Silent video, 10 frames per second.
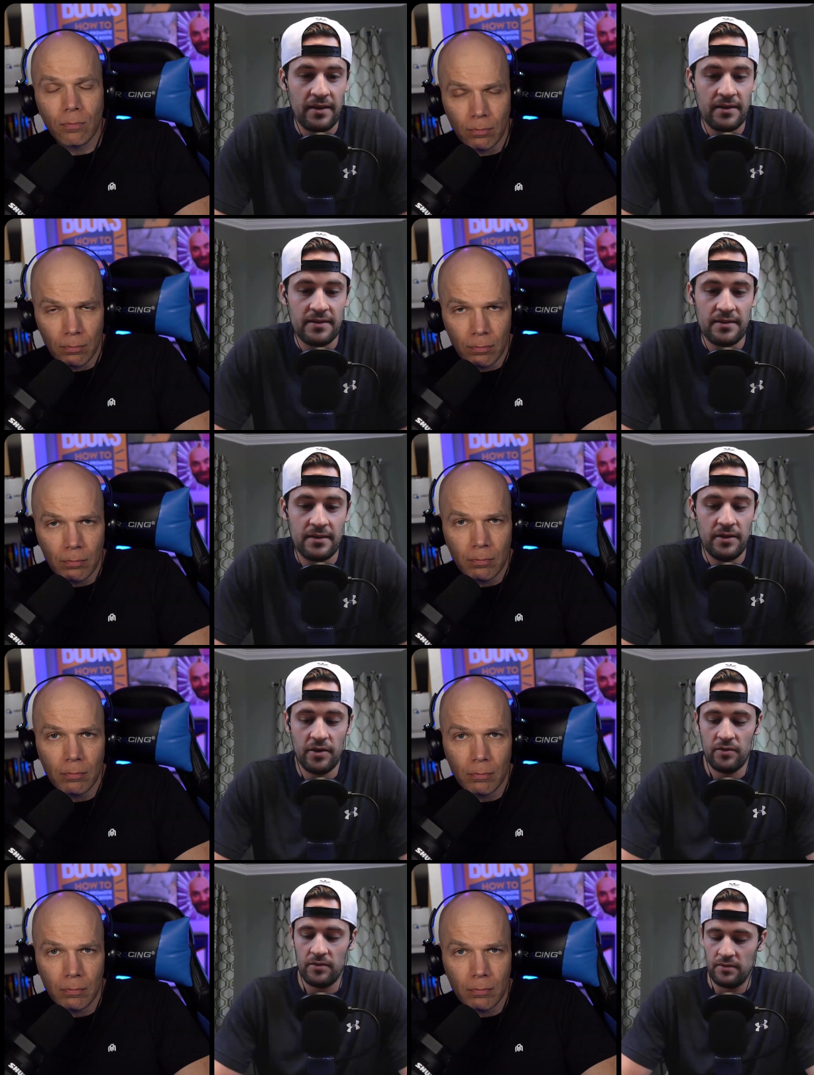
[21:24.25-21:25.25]
Speaker 1: I think
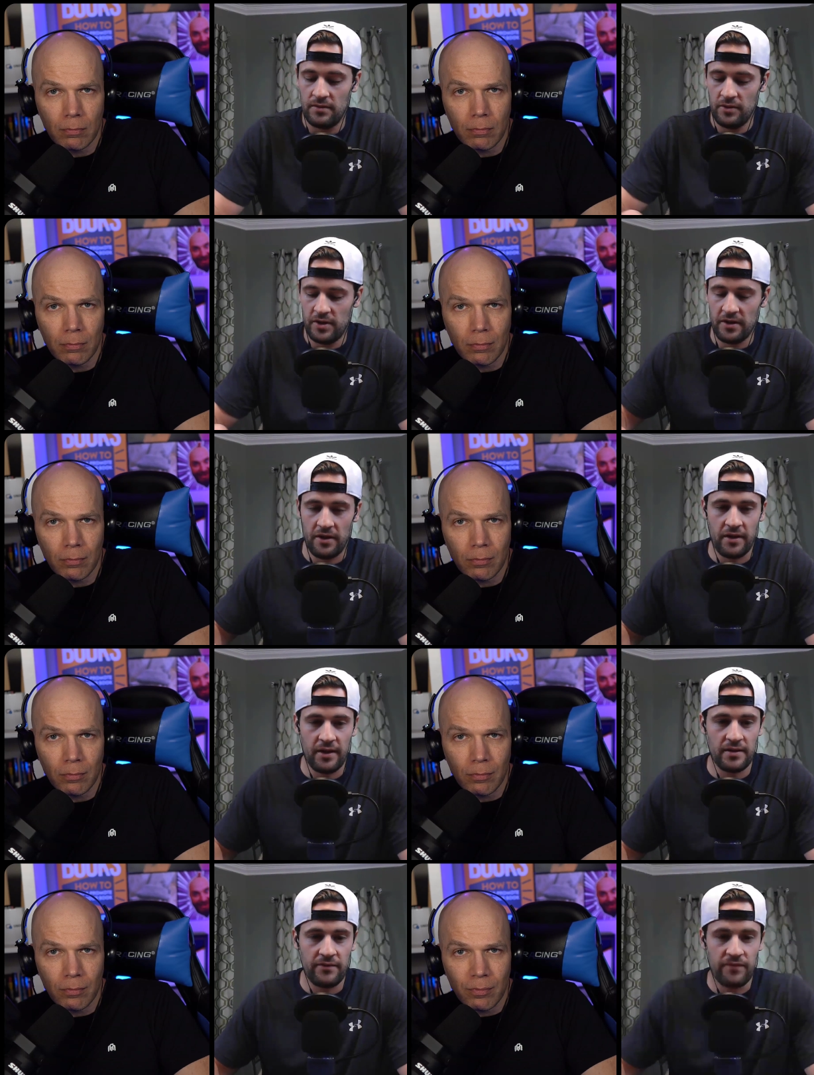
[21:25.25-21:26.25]
this, you know, you
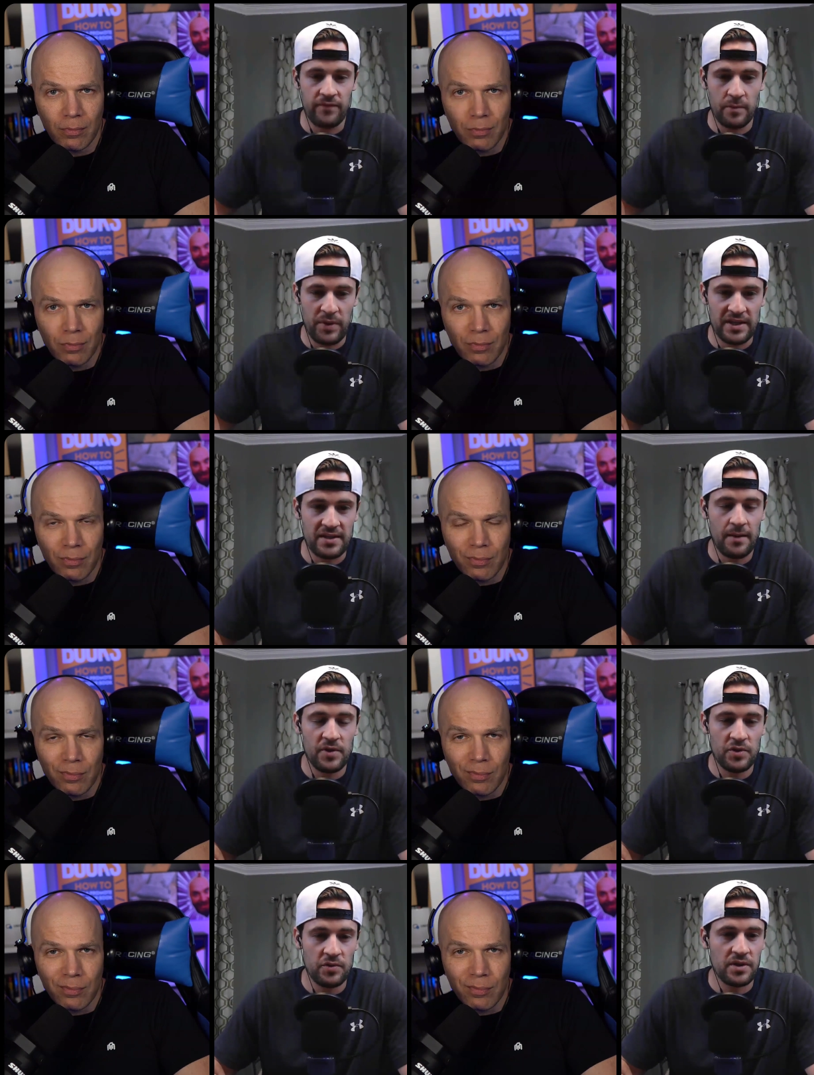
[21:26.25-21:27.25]
hear the thing, the
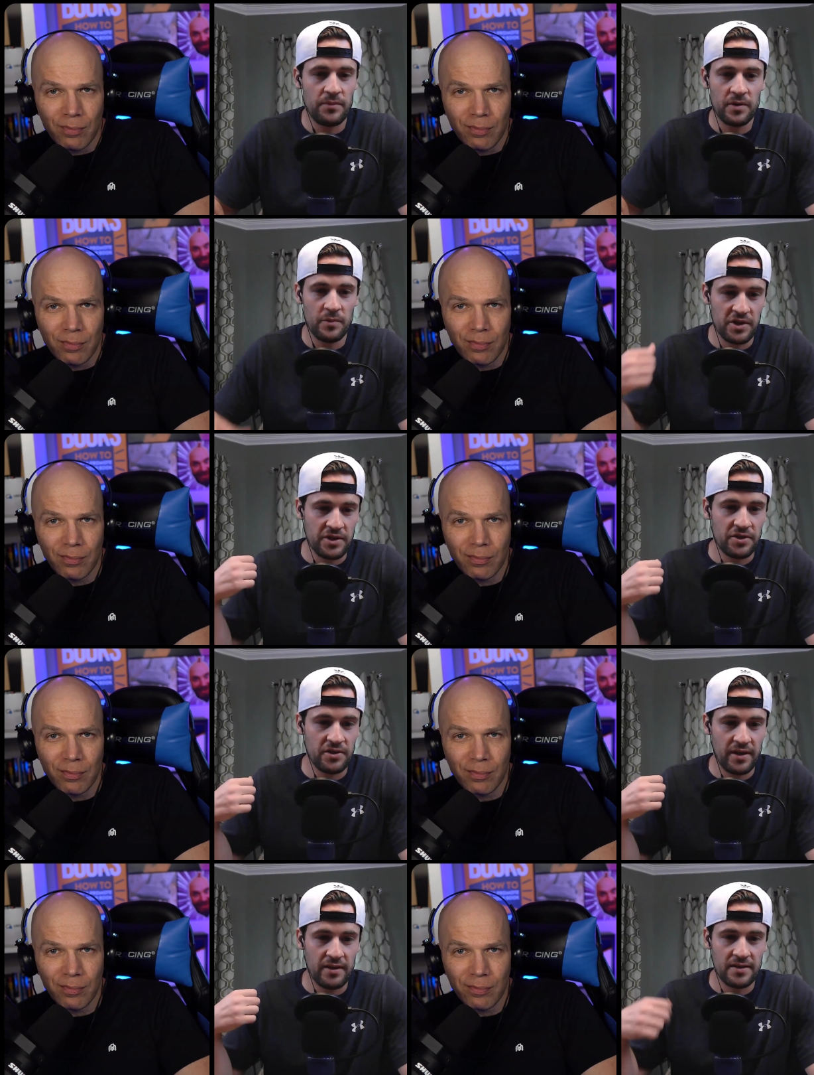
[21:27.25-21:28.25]
best time to do something
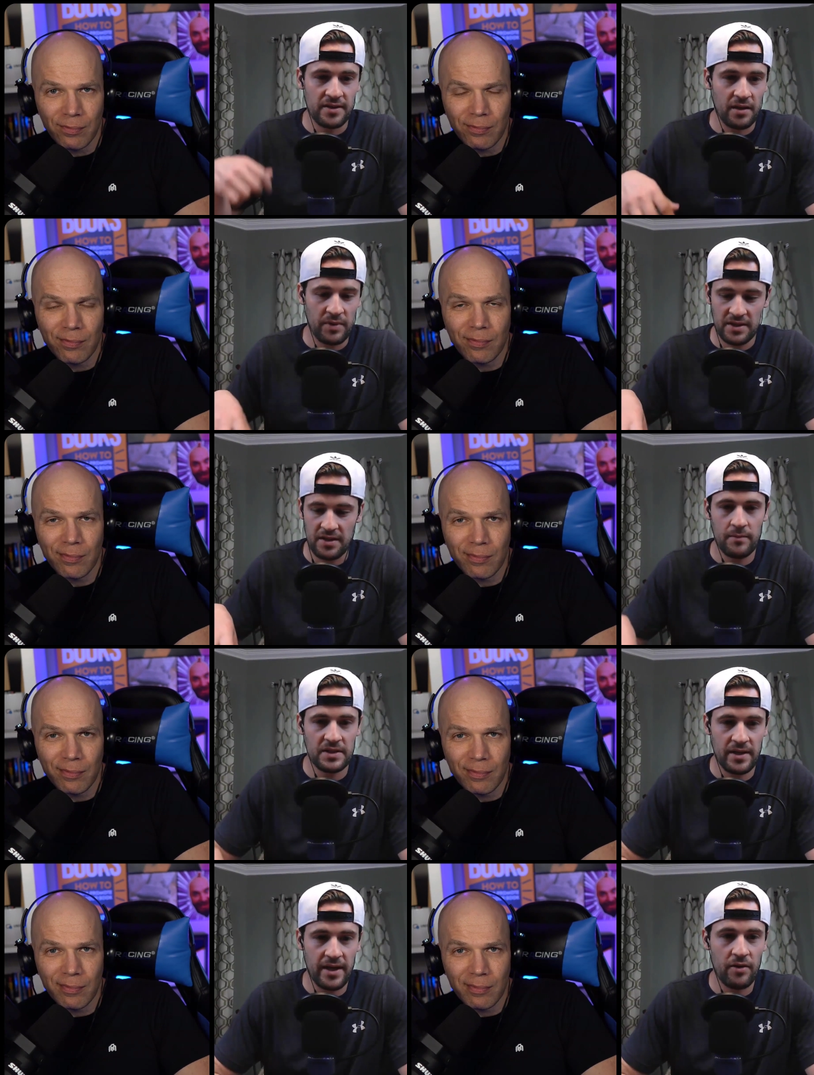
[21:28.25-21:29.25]
was yesterday. The second
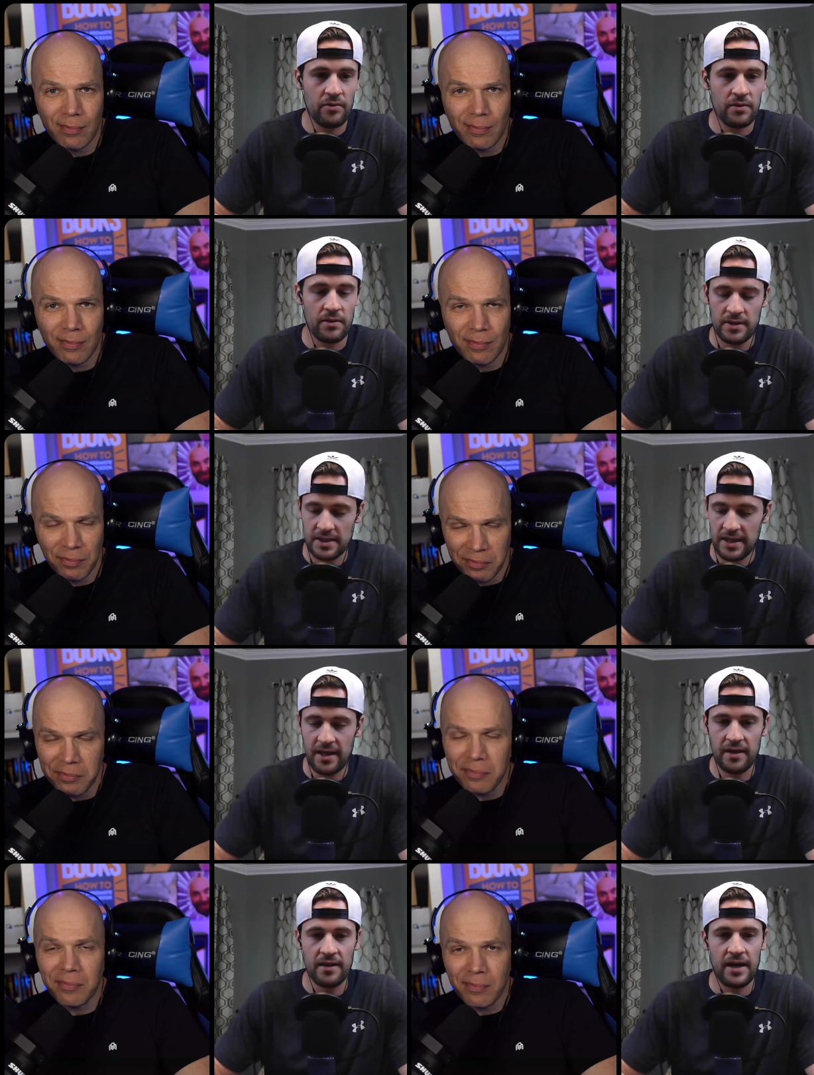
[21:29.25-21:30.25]
best time is now,
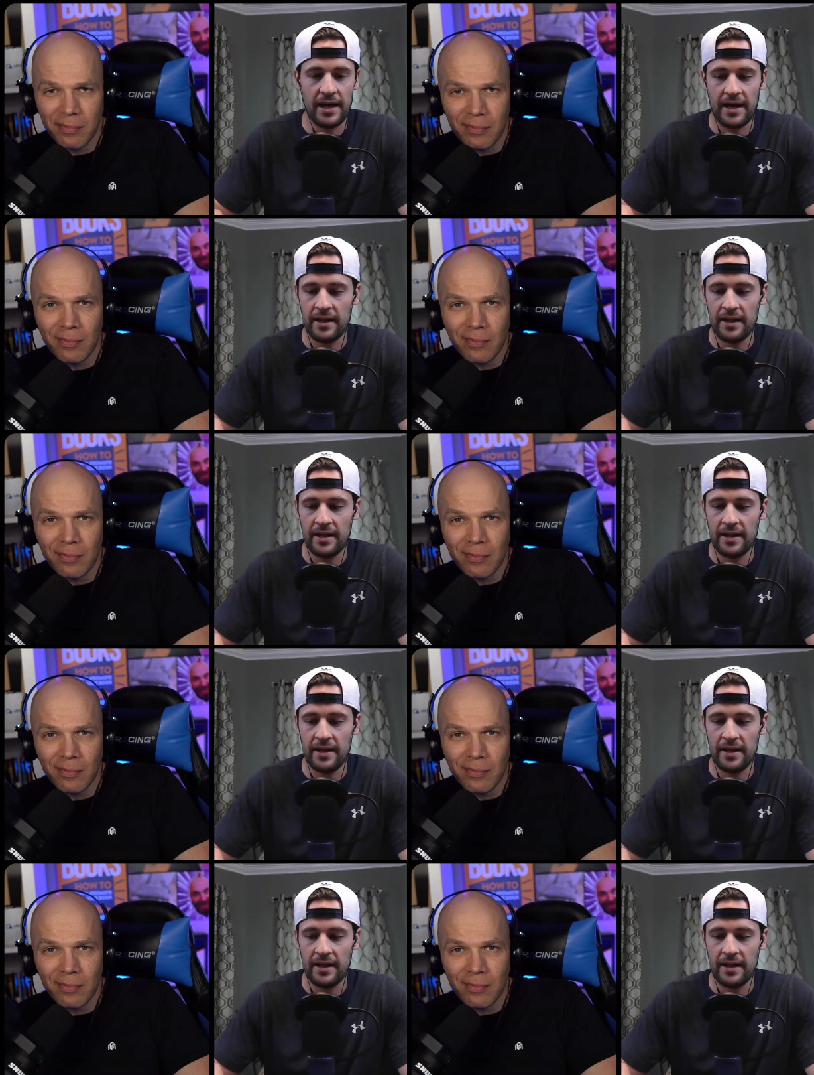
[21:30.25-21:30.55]
today.